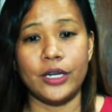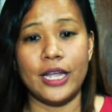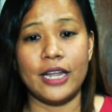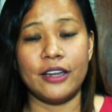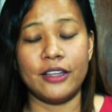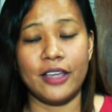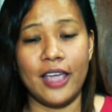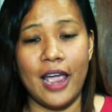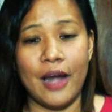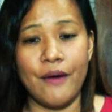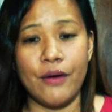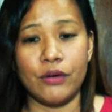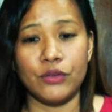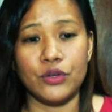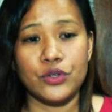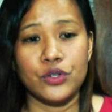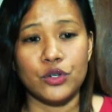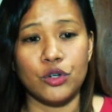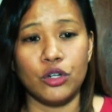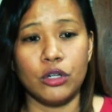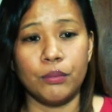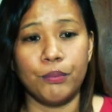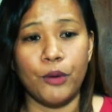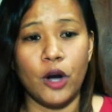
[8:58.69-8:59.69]
and carry out the
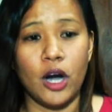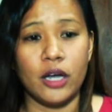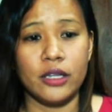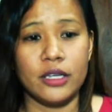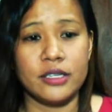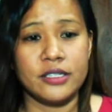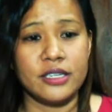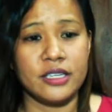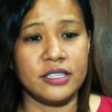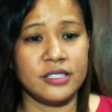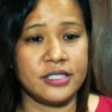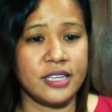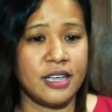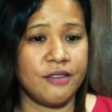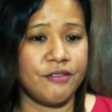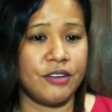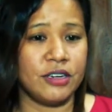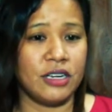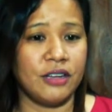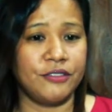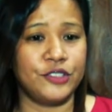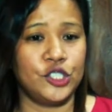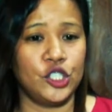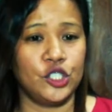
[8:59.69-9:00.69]
school policies
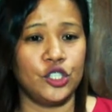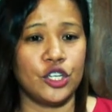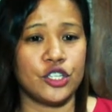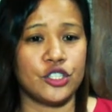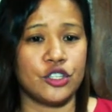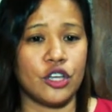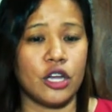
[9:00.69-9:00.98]
even if she does